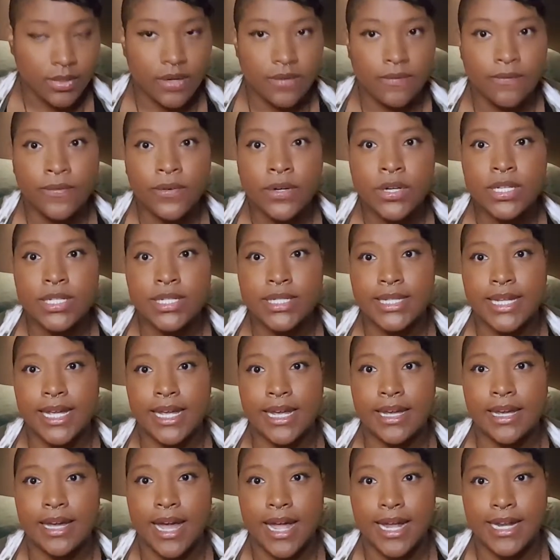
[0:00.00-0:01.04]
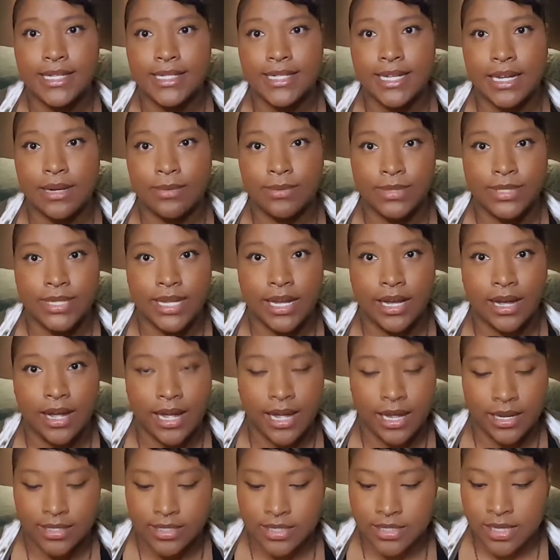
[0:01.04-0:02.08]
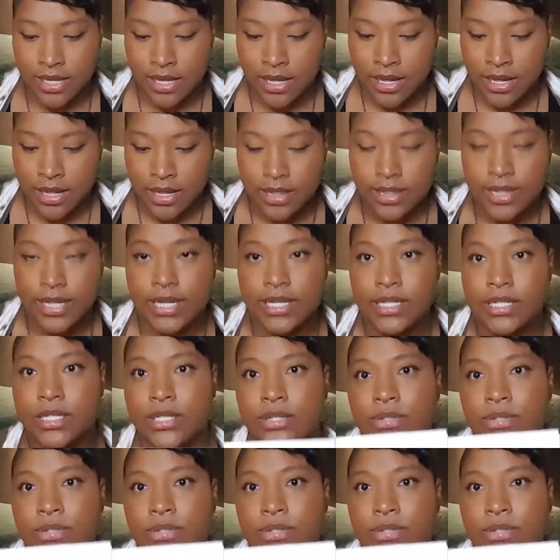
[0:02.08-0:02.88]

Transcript: first thing I did was I got these